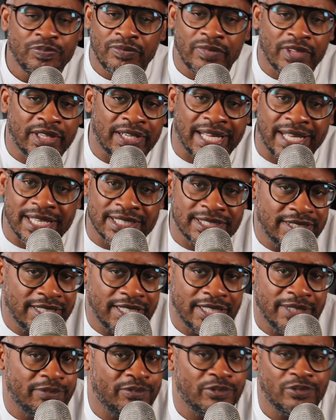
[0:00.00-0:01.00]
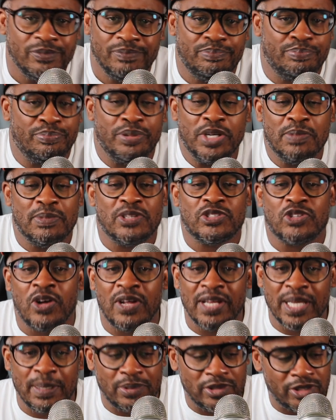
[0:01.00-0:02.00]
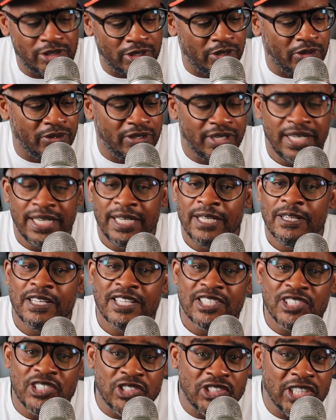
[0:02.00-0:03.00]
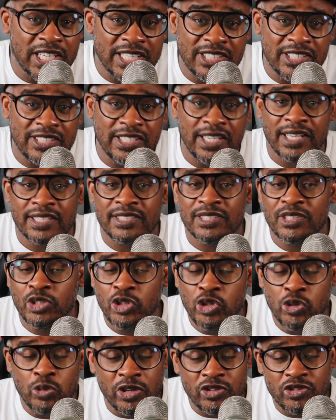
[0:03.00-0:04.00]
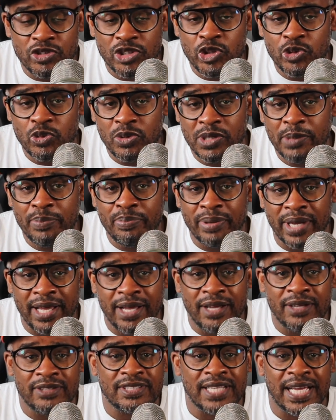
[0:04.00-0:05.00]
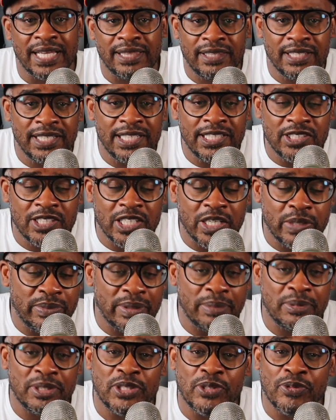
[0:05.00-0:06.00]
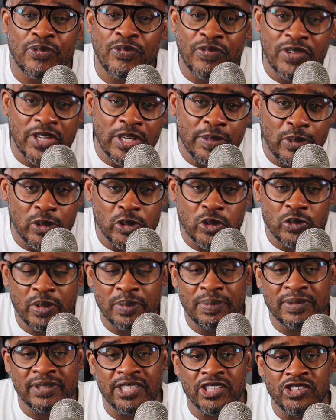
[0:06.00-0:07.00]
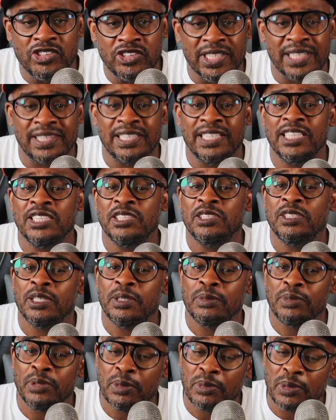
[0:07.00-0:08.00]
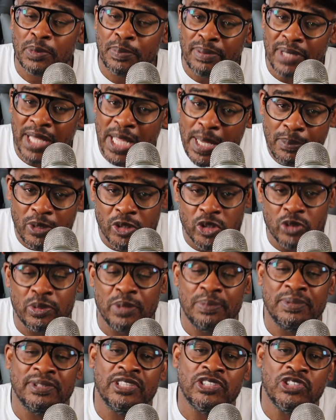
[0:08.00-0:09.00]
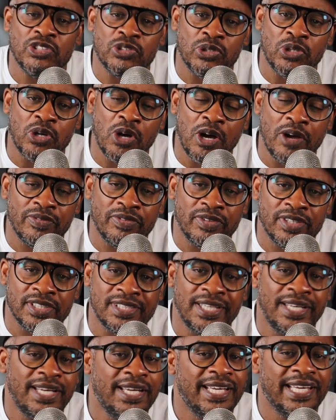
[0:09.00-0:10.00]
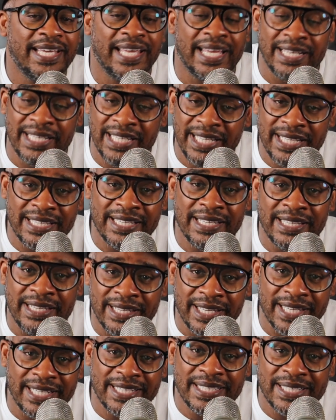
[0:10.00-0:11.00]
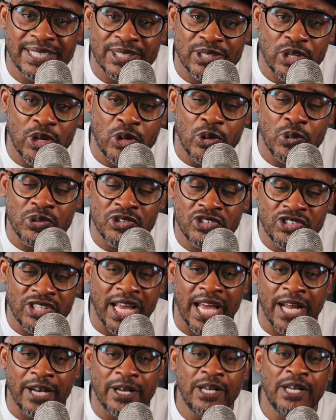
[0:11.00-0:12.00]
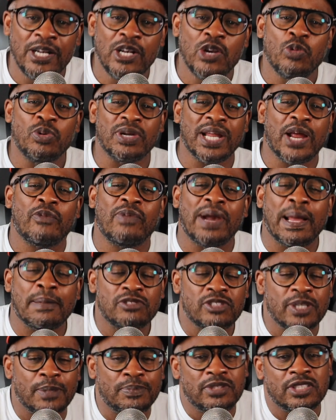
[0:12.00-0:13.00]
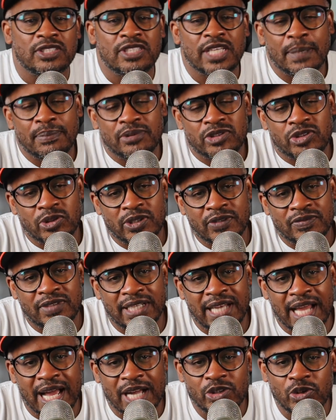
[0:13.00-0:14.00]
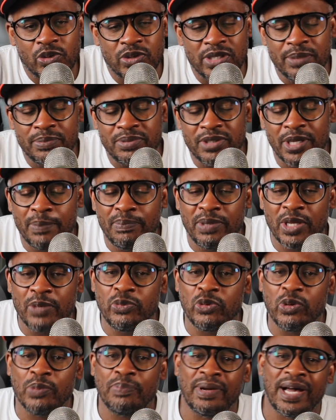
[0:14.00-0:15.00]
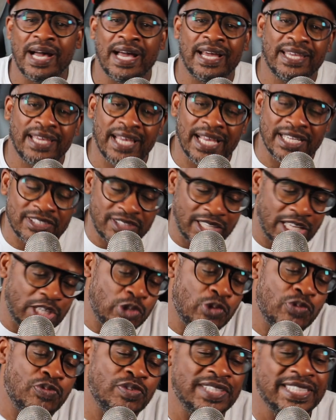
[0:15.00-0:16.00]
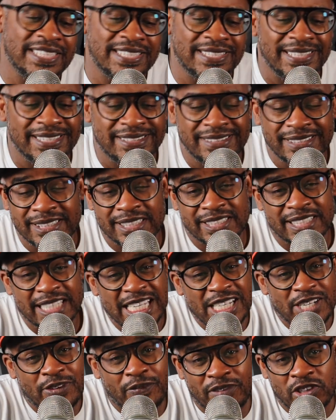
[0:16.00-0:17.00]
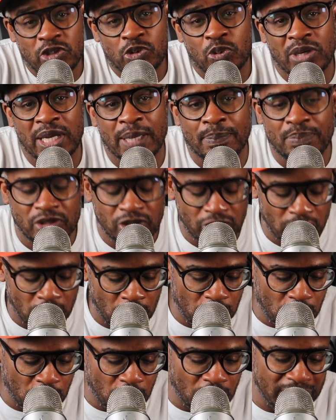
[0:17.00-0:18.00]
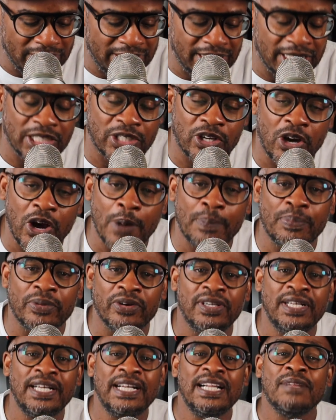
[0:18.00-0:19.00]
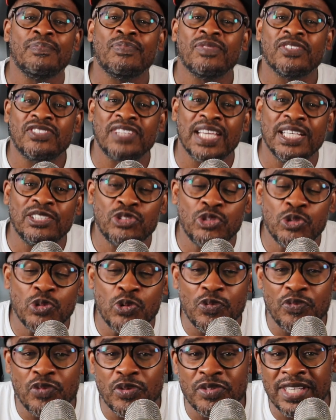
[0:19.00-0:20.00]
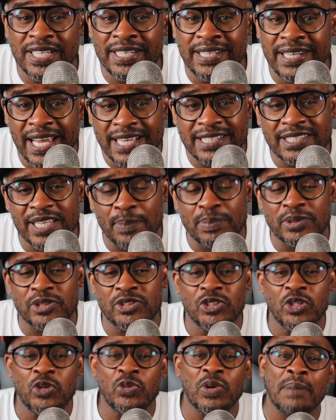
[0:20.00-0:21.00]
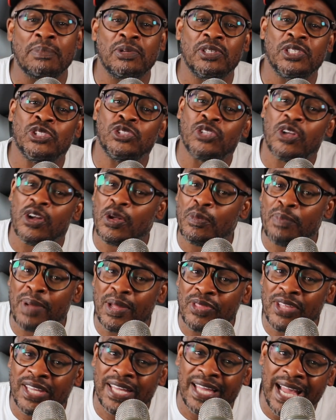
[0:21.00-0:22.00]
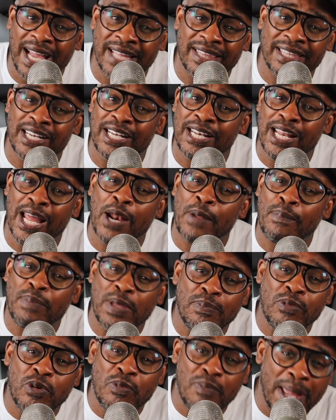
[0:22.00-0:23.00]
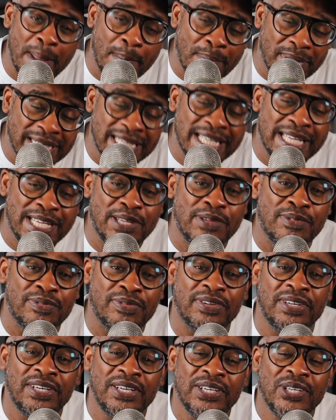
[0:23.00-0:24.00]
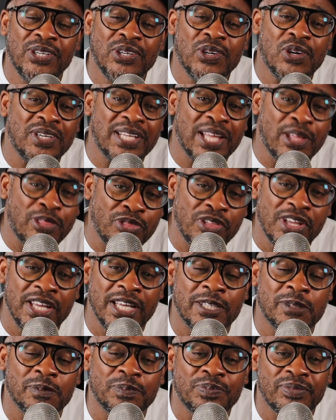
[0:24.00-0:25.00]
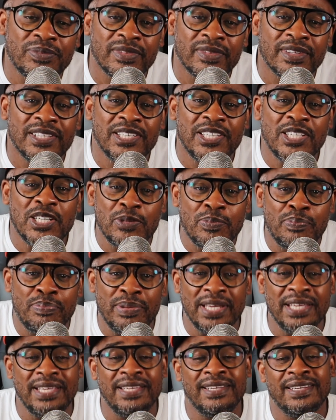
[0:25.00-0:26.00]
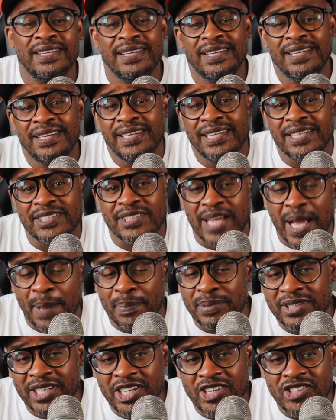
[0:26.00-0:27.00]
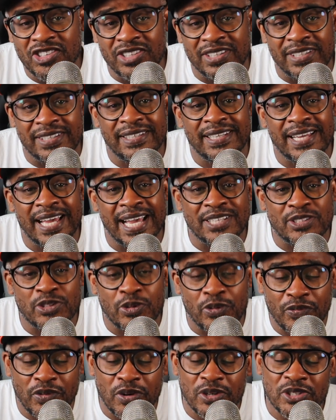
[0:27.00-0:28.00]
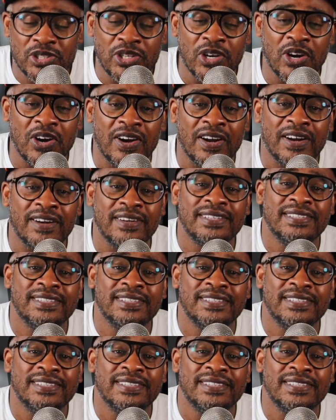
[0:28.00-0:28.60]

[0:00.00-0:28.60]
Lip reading: And like I said, pretty much all episode, 6'6", 220 pounds. I think he's going to be able to defend multiple positions. I think he's going to be able to play multiple positions on offense, and he can get his own shot. Well, that wraps up this episode of the Locked On NBA Big Board Podcast. Thank you for listening to this individual episode on Dylan Harper. Stay tuned for the next episode where I'm going to talk about the guy that a lot of people may believe or they think could be his competition as the first guard